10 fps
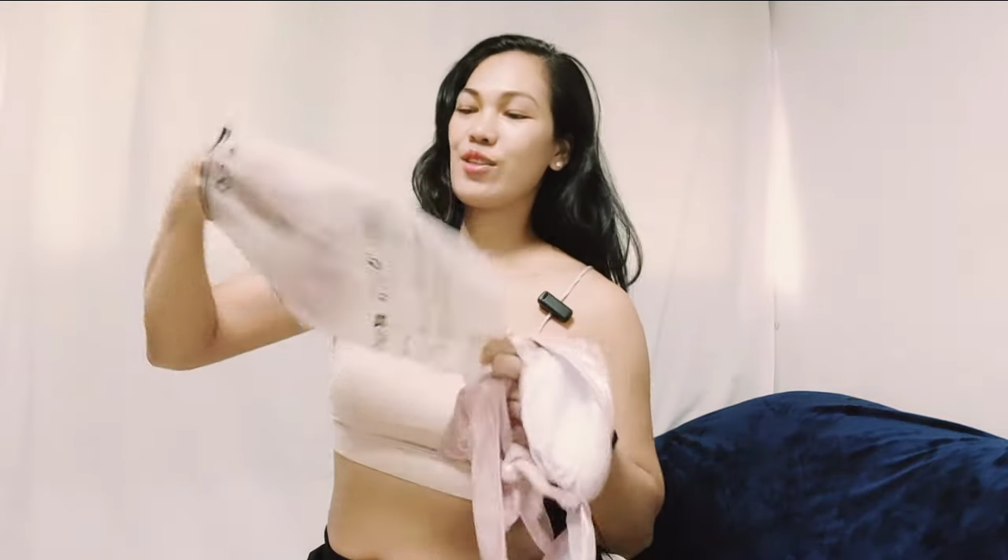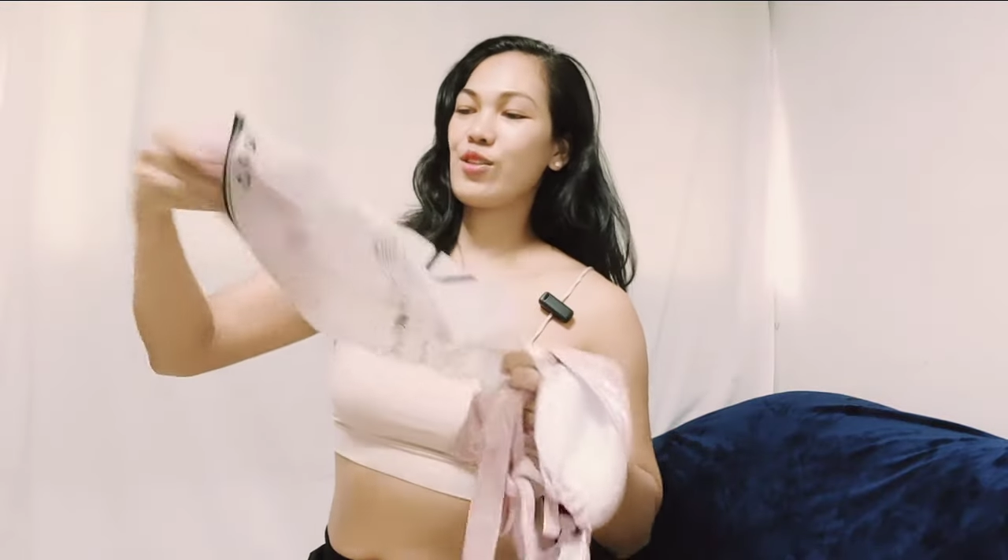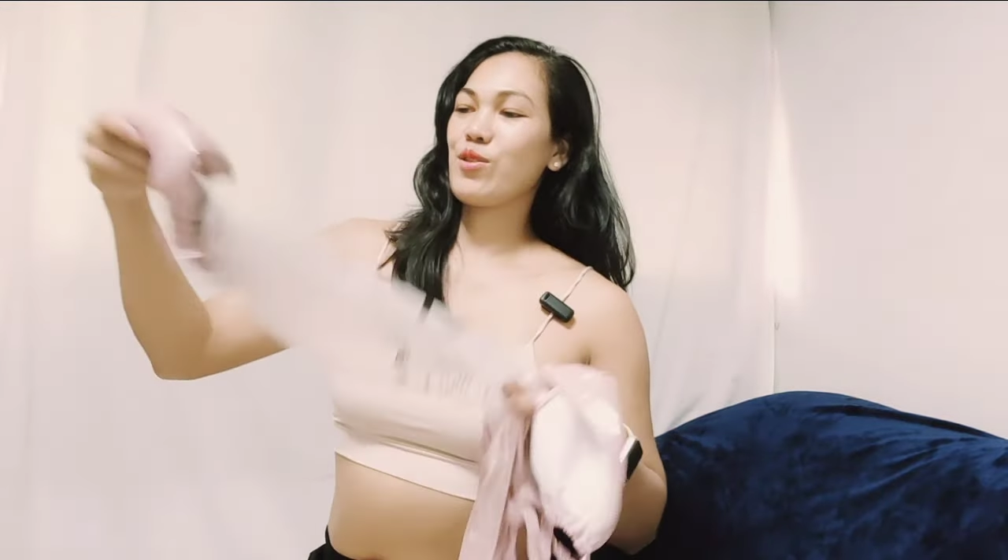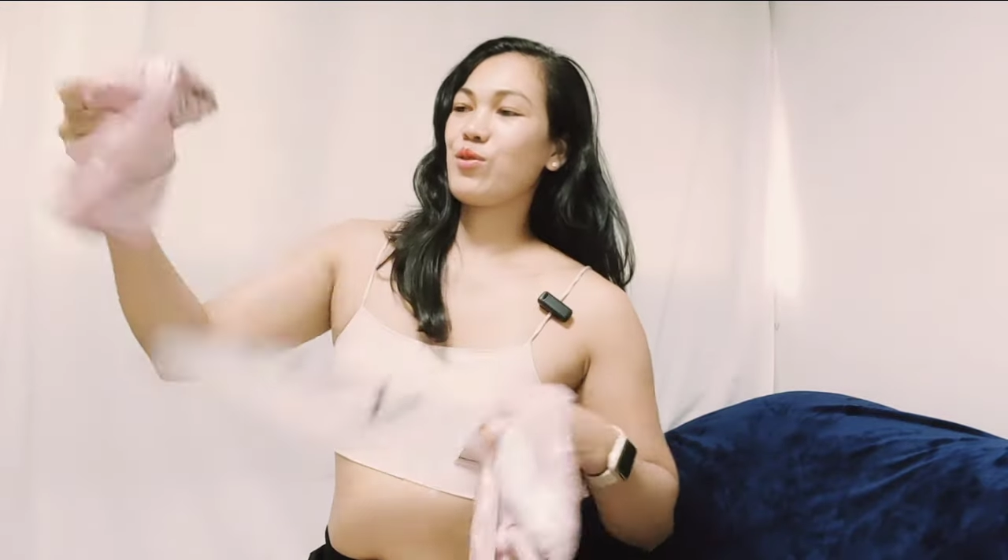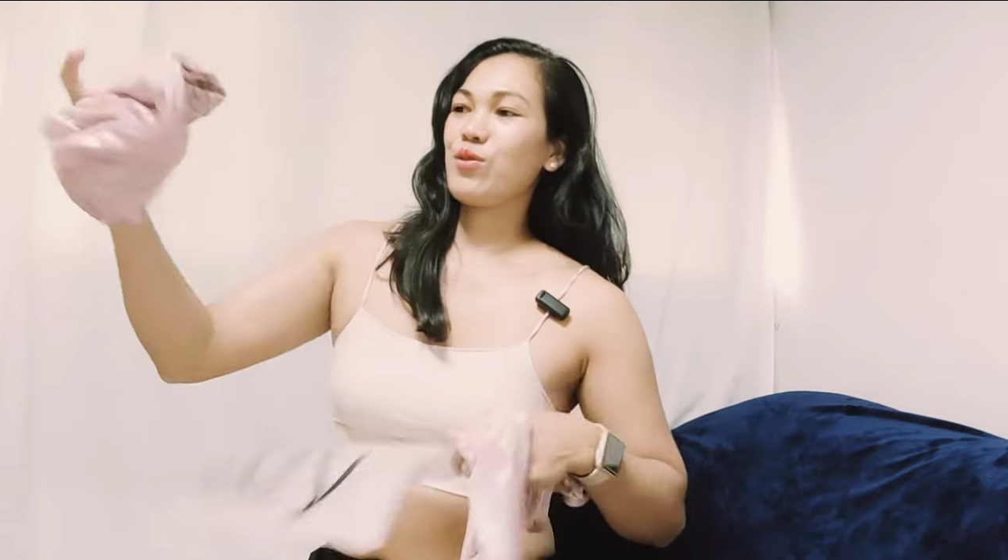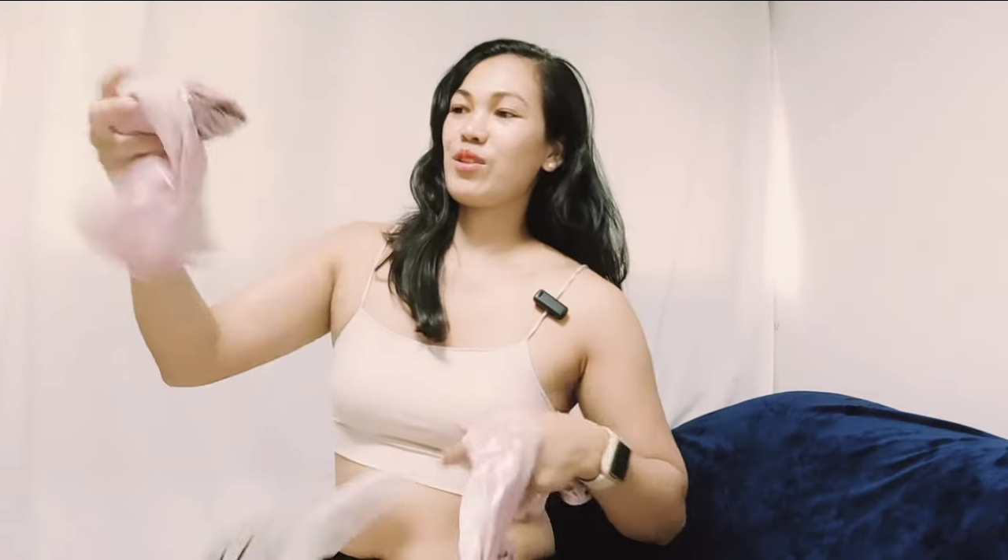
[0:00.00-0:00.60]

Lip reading: So,